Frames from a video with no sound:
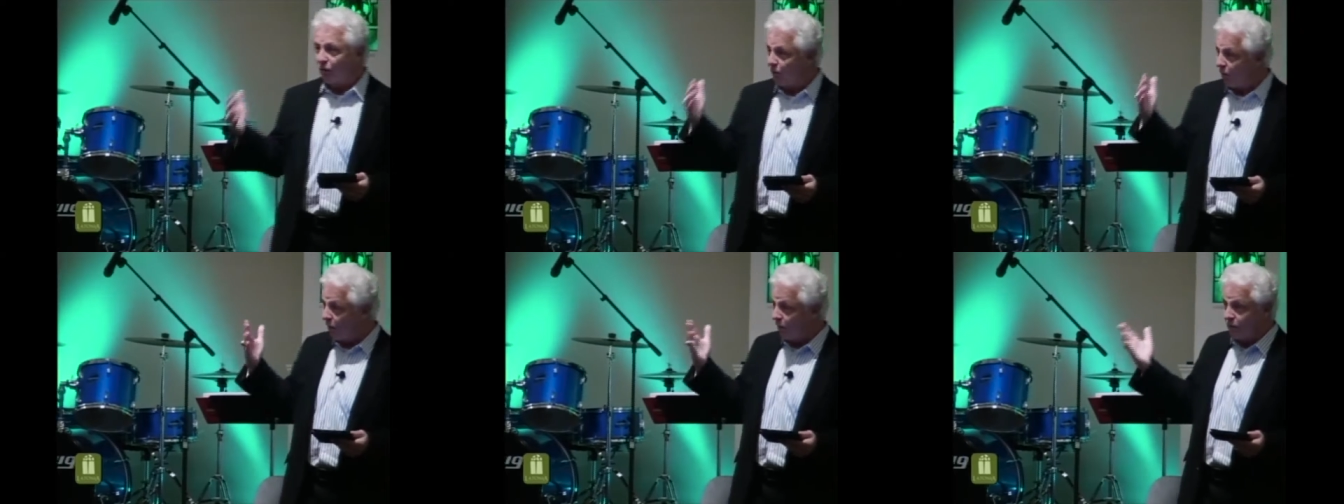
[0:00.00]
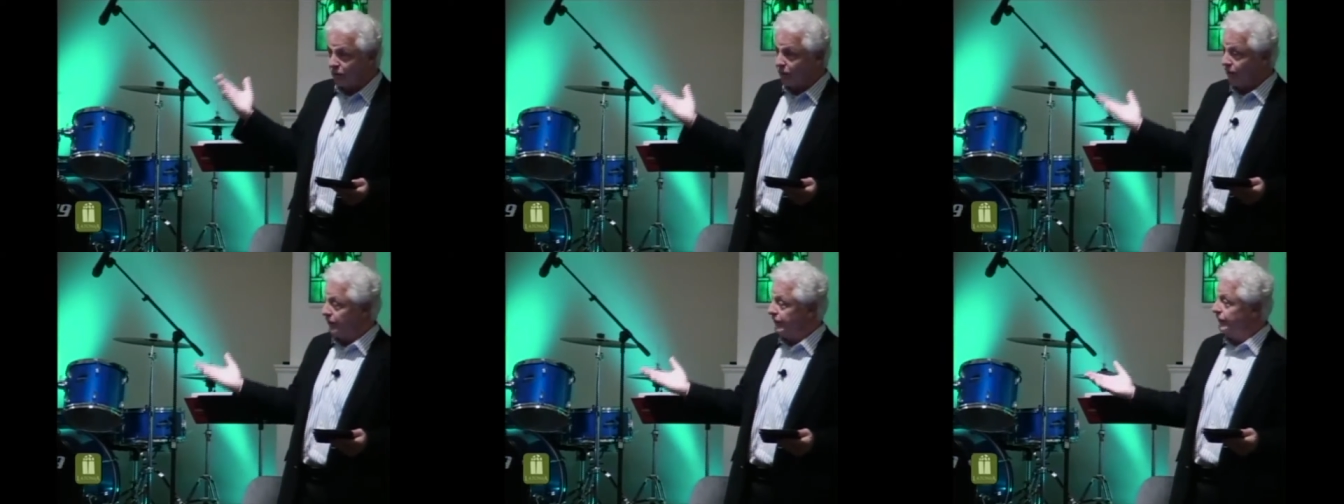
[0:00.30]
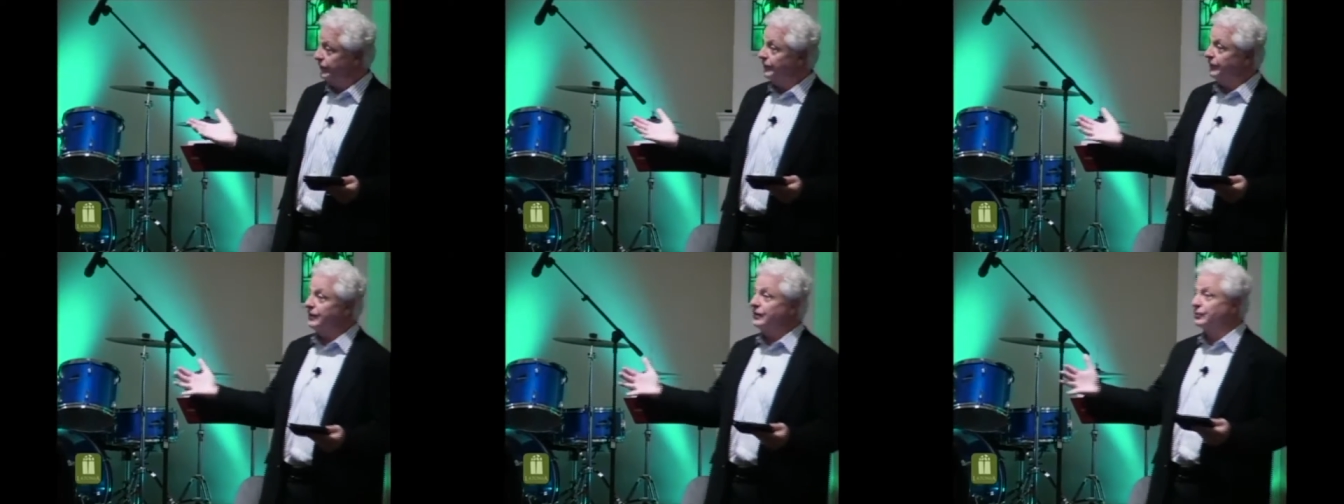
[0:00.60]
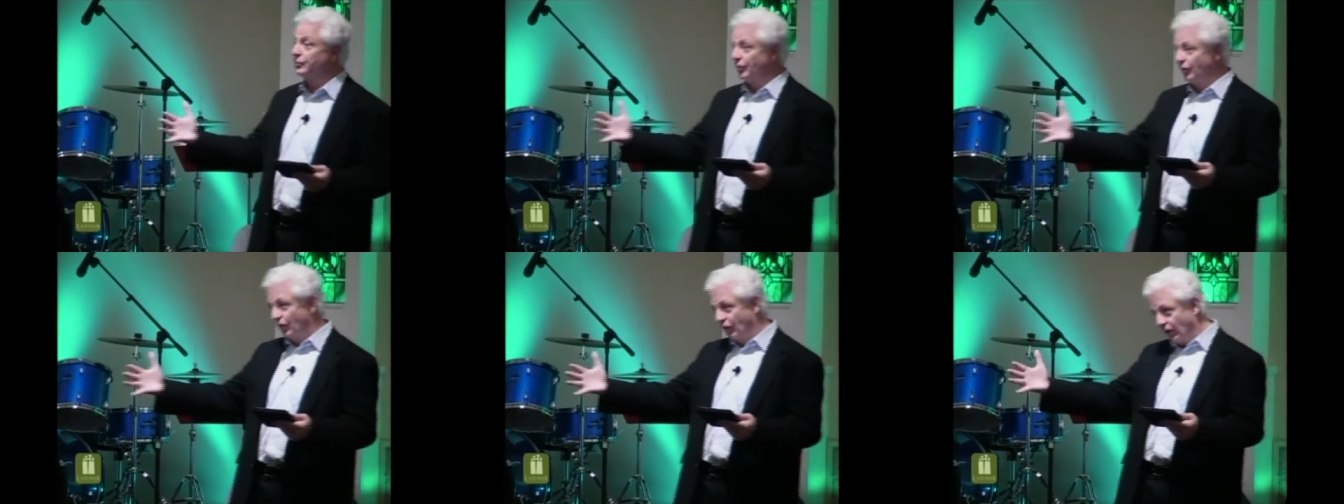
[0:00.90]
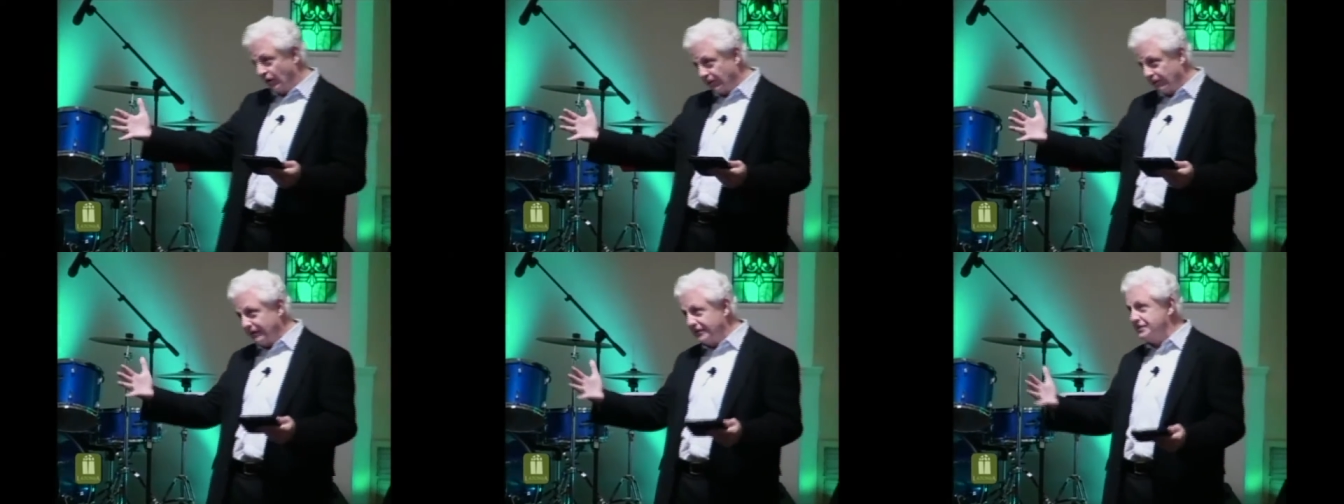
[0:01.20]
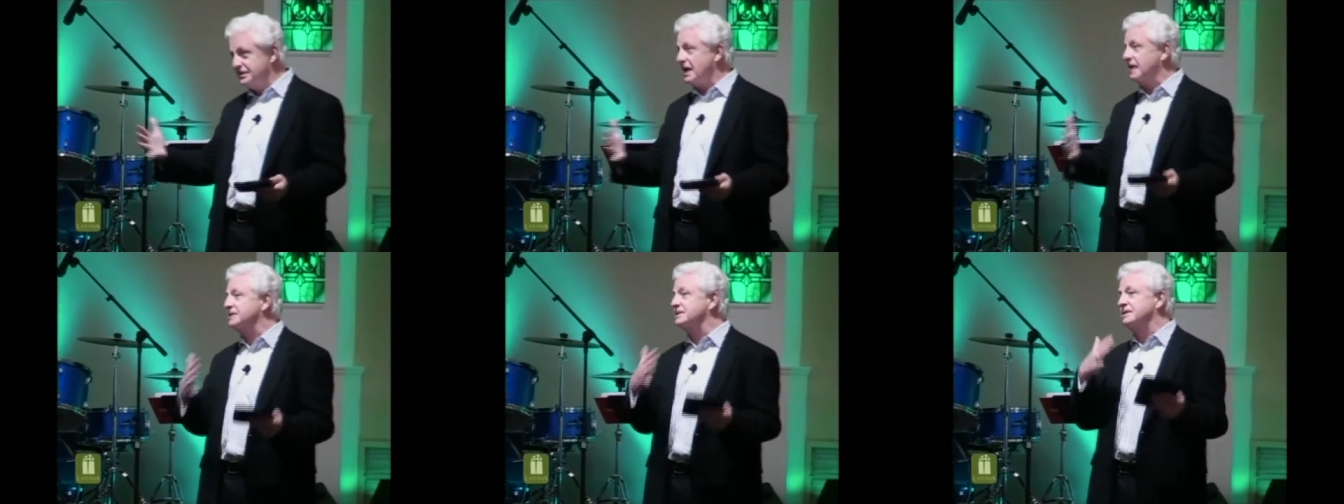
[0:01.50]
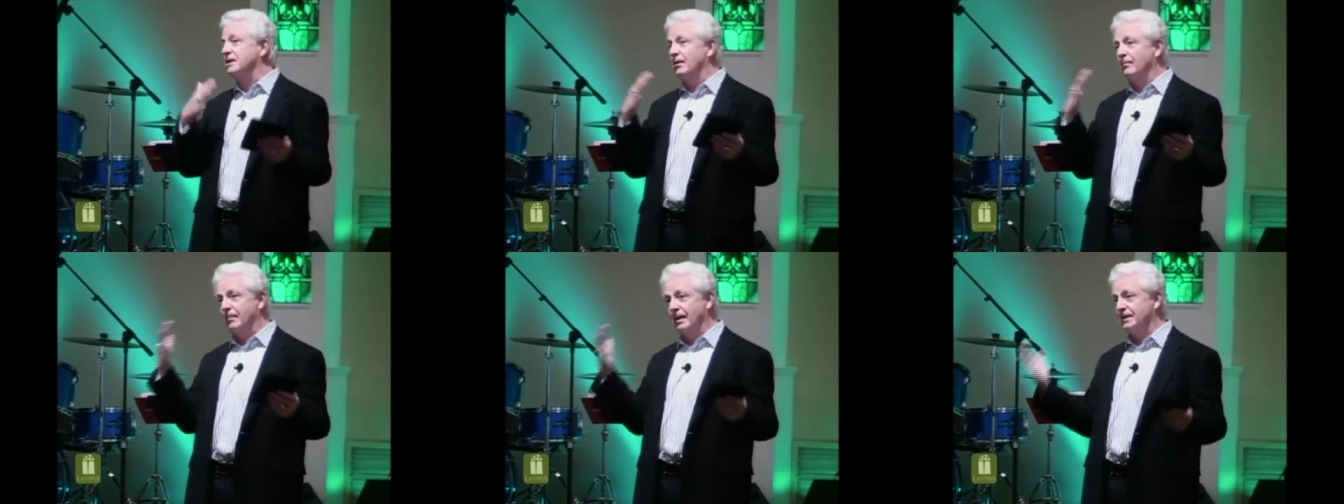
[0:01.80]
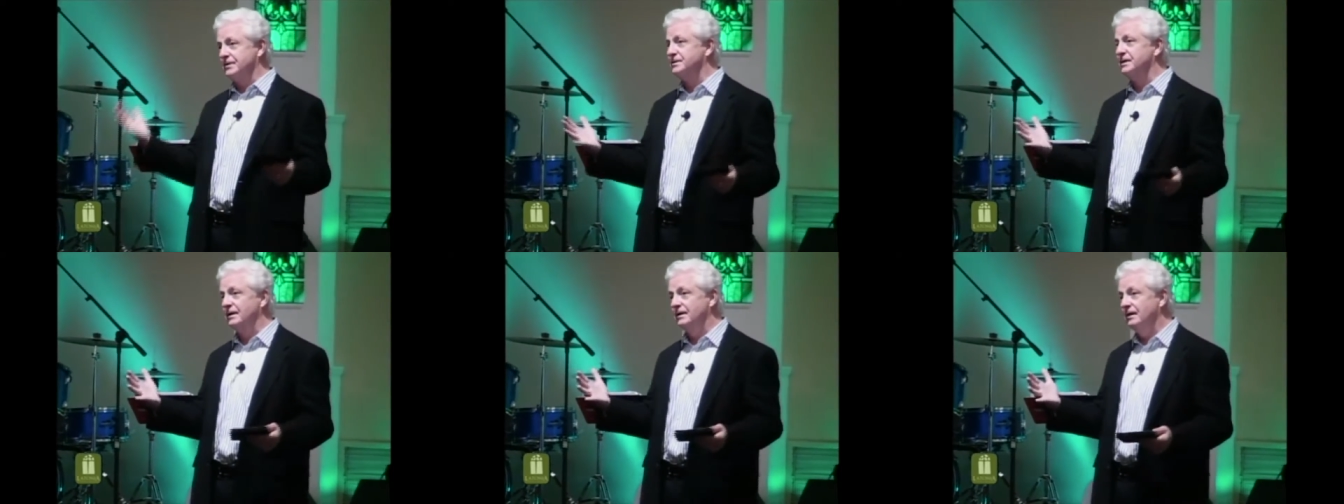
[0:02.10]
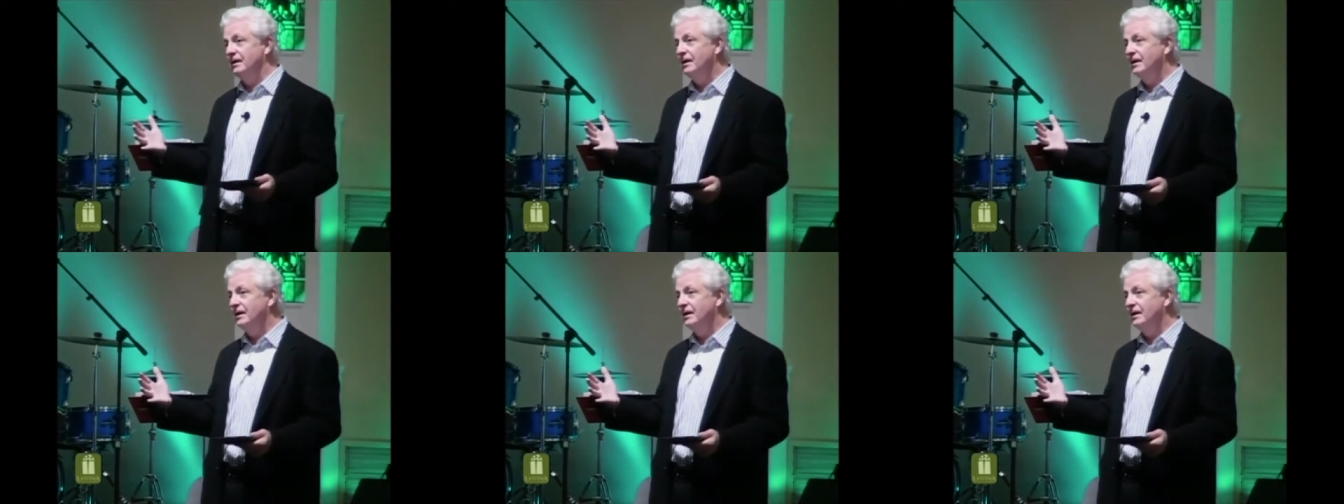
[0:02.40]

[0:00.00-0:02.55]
what we're going to do is we're going to adjust our budget.